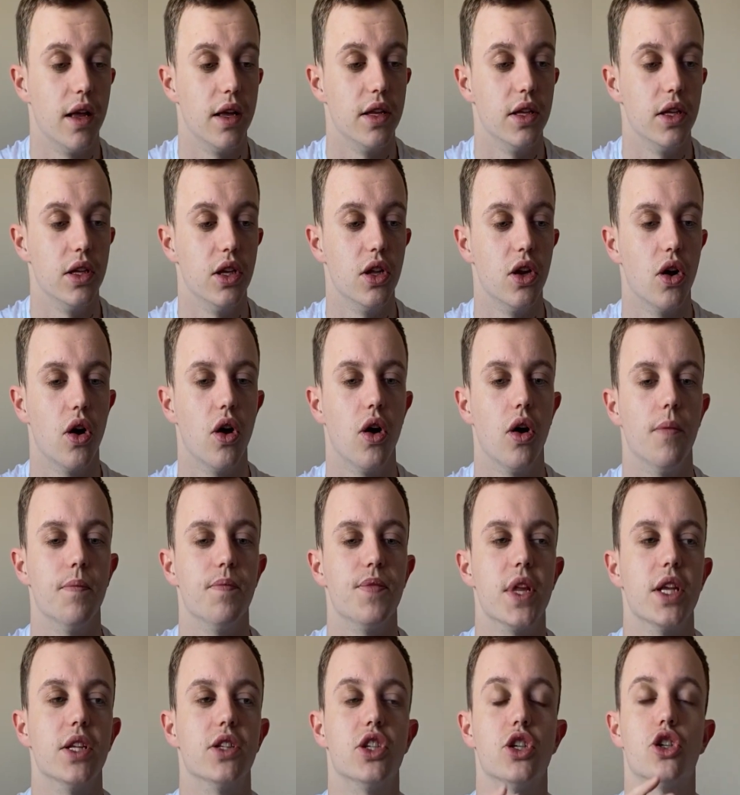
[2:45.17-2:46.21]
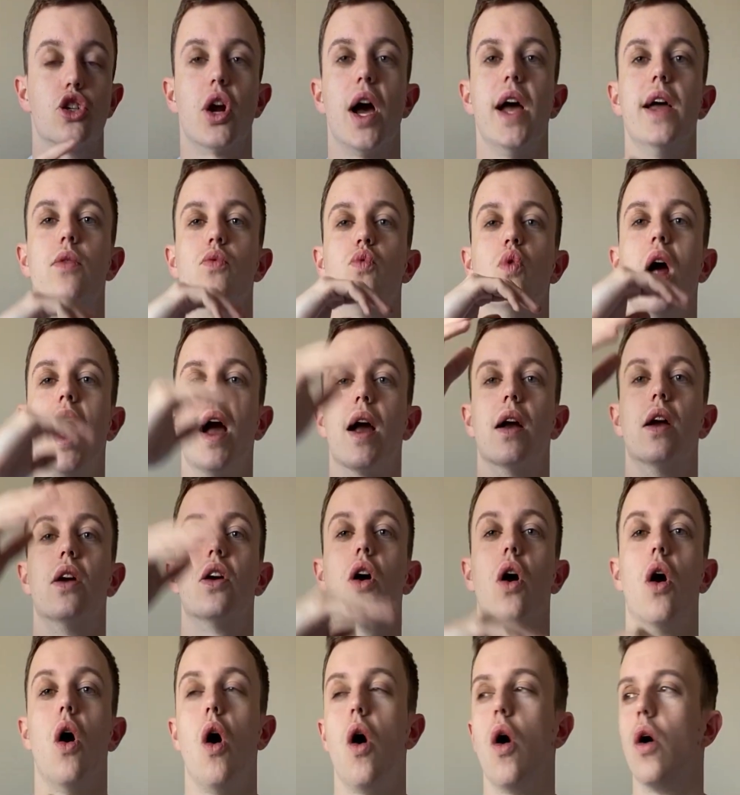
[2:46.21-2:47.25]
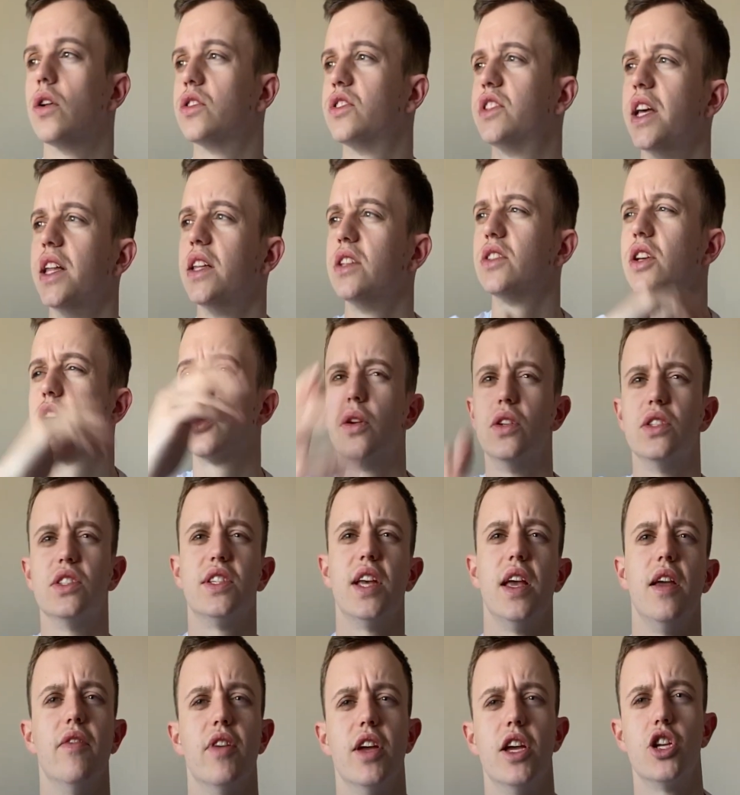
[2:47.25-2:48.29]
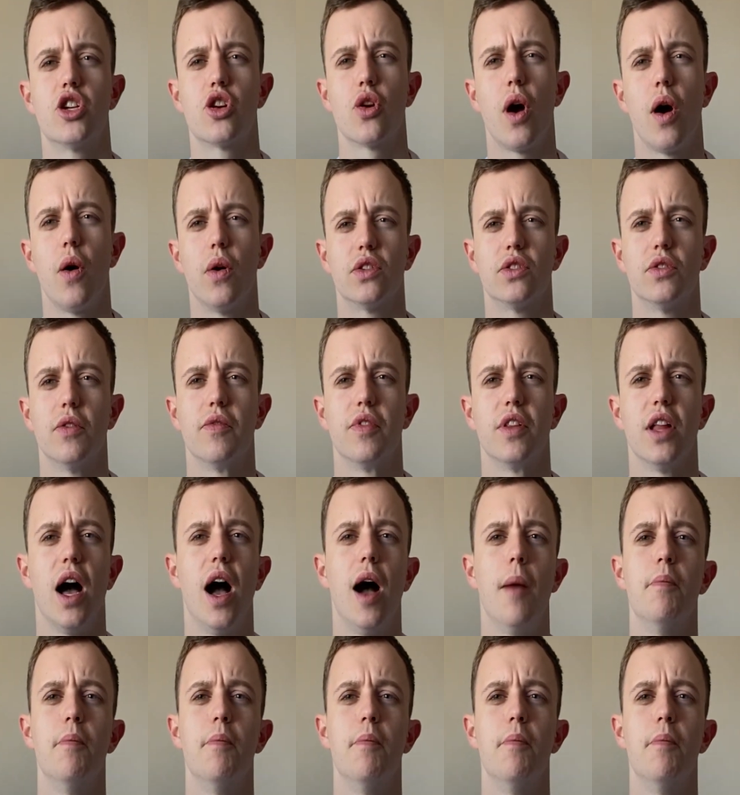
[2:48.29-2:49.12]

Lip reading: you know, to try and rank, or say there's a current TV show out or something like that,